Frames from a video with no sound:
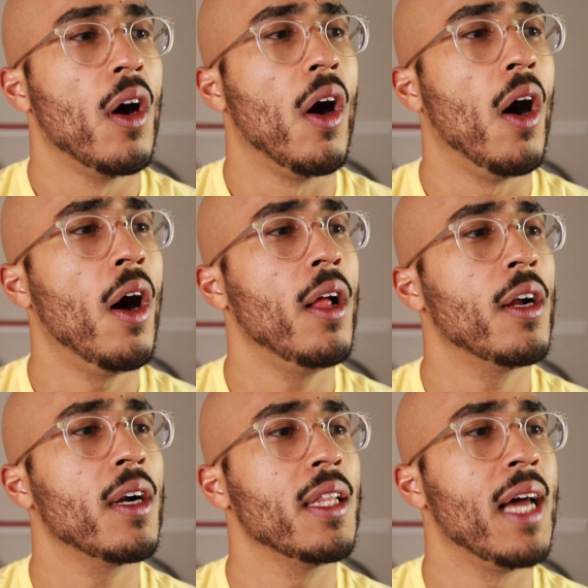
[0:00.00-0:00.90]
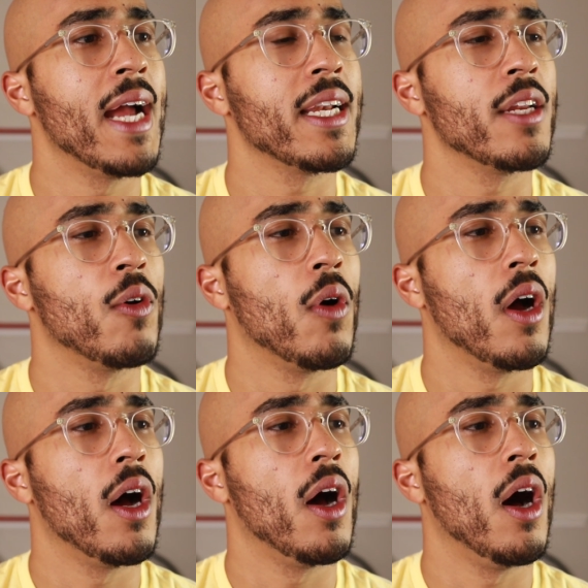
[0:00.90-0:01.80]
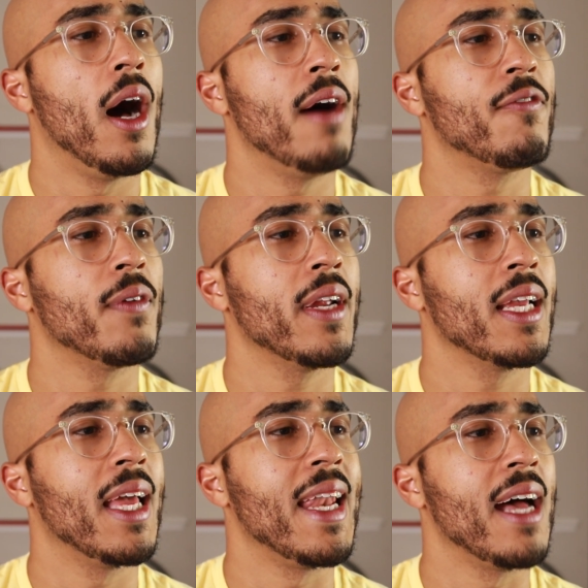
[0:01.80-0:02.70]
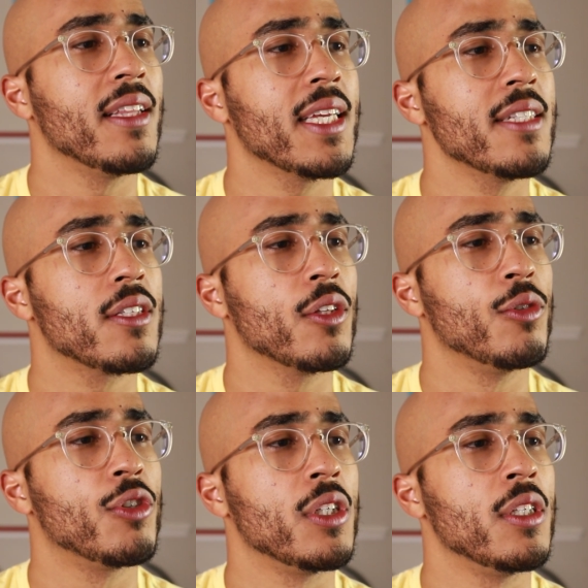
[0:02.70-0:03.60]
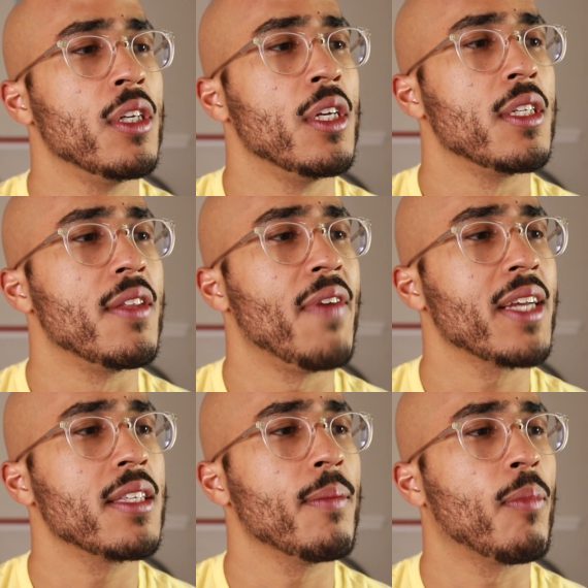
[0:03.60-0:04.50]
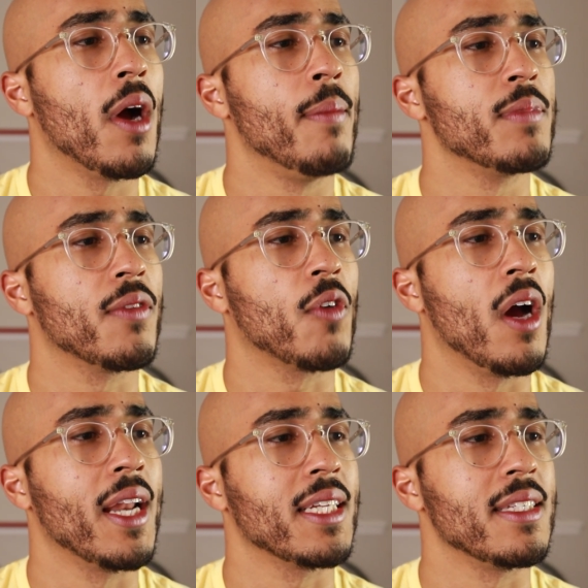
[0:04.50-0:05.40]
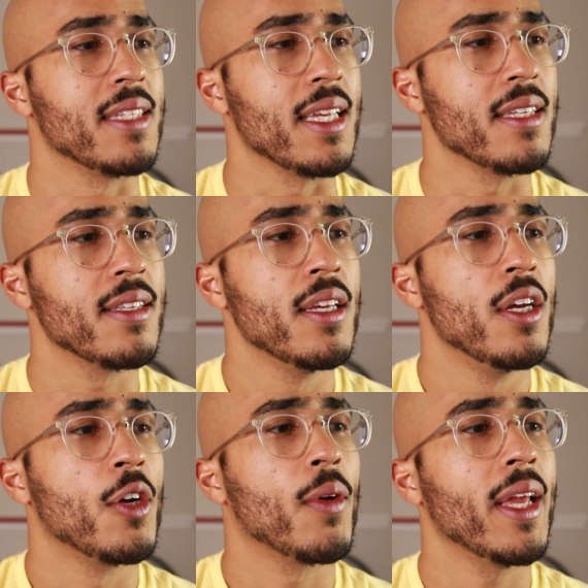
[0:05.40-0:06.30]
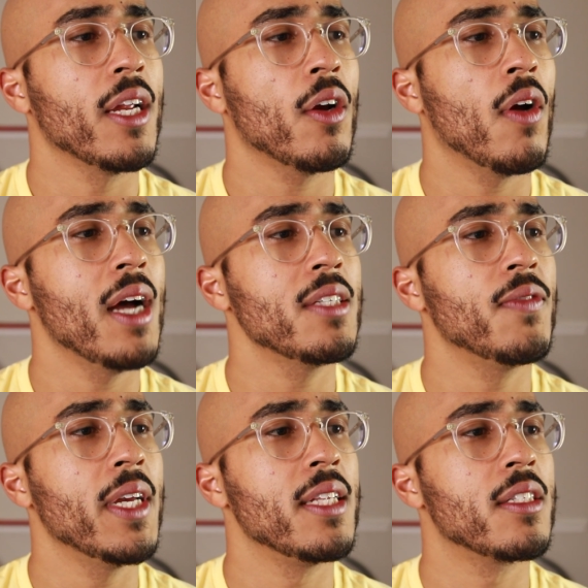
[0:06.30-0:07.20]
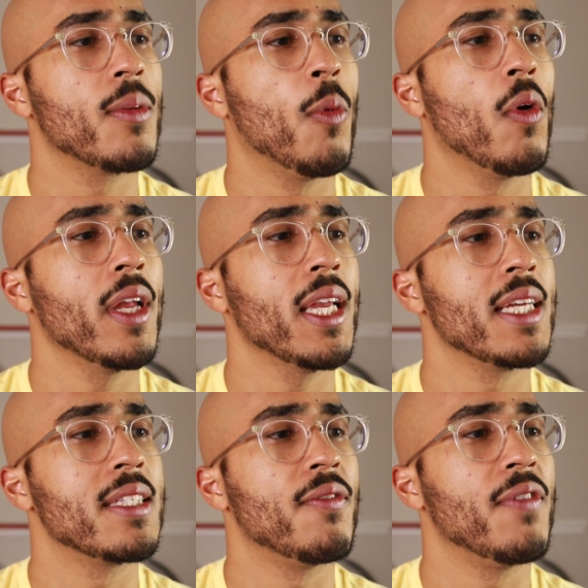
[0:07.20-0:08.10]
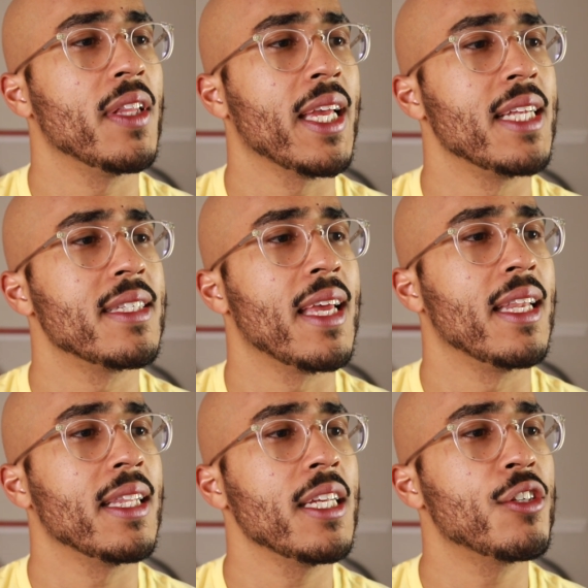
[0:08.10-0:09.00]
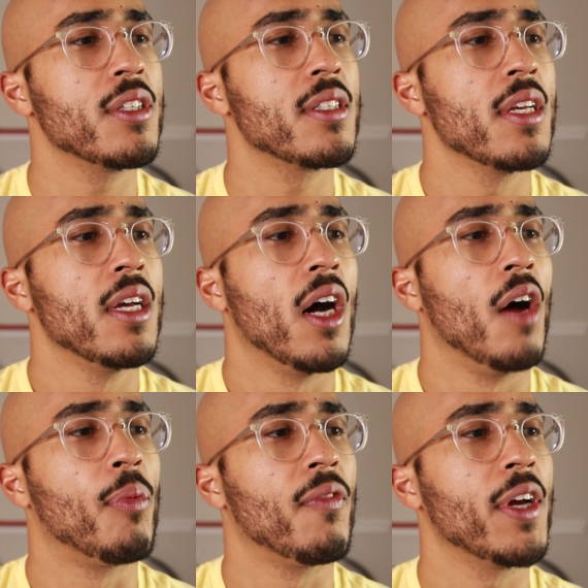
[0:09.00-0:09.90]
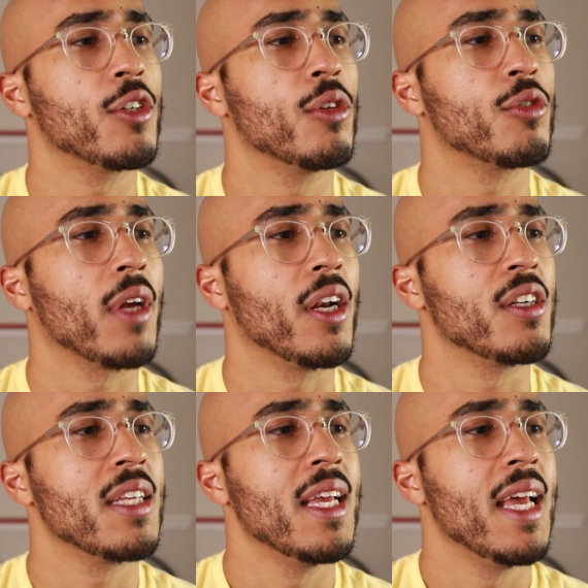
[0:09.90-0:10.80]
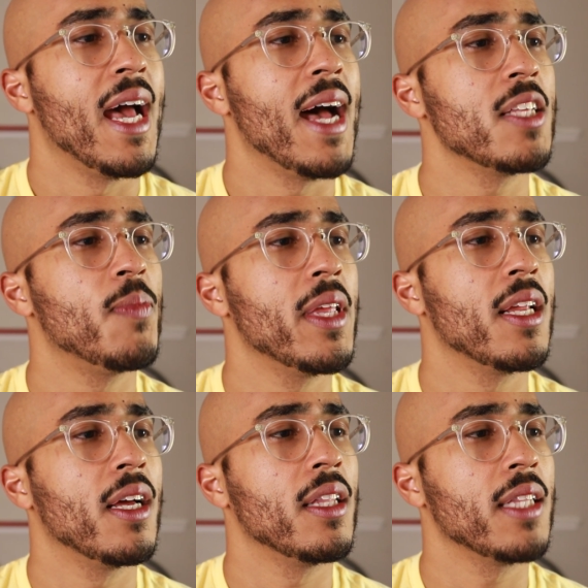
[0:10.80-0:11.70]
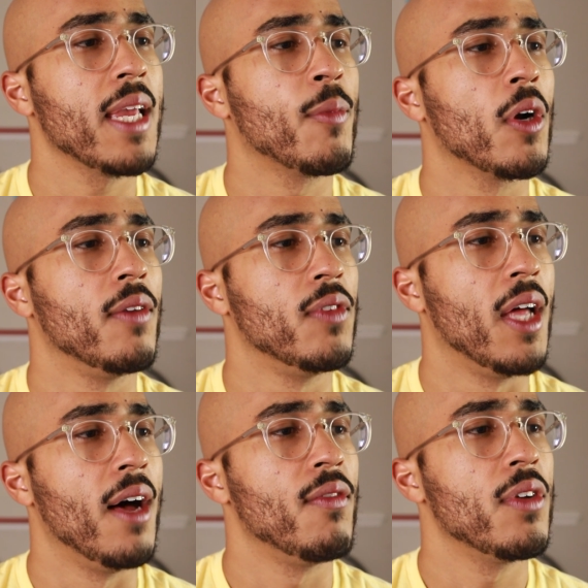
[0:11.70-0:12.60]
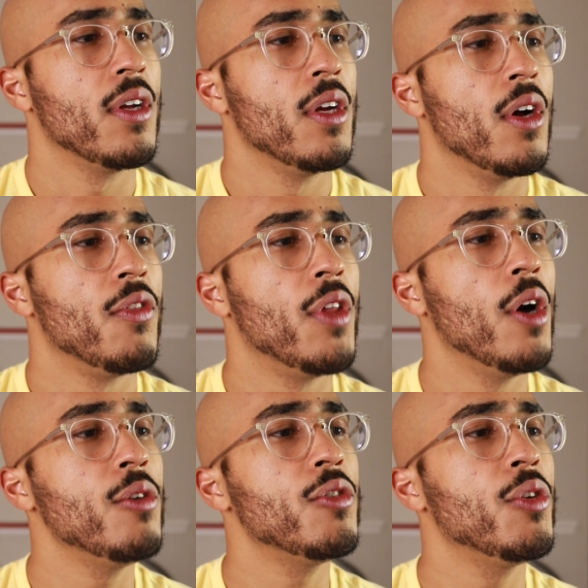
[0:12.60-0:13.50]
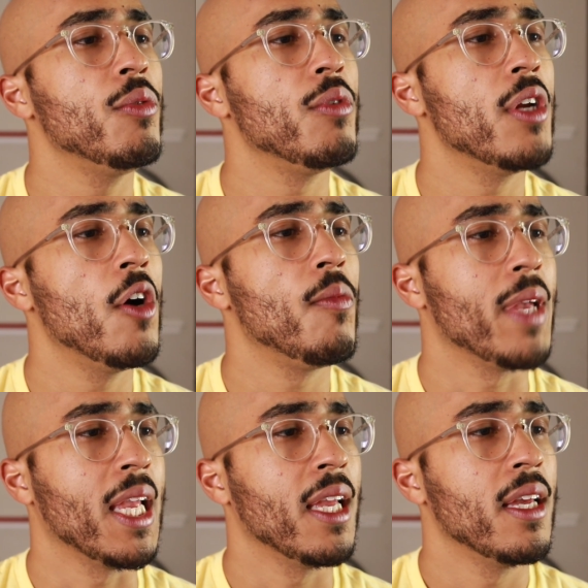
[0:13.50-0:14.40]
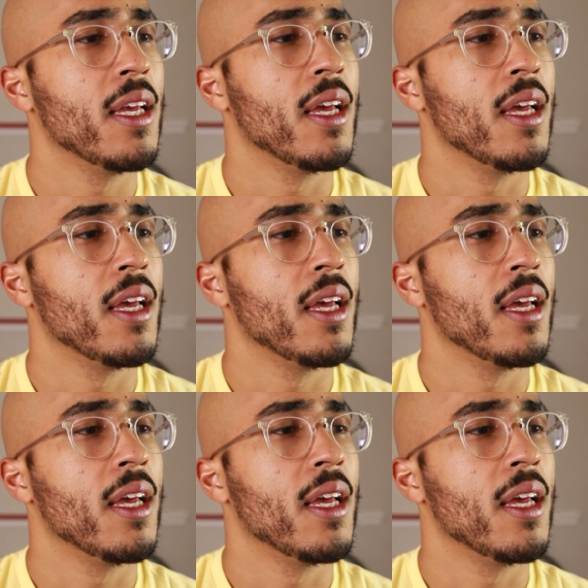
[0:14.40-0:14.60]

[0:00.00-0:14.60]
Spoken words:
All are aligned in offering an elegant solution to the vexing problems of chronic disease. Creating CrossFit and supporting its affiliates and legions of professional trainers has been a labor of love. Those who know me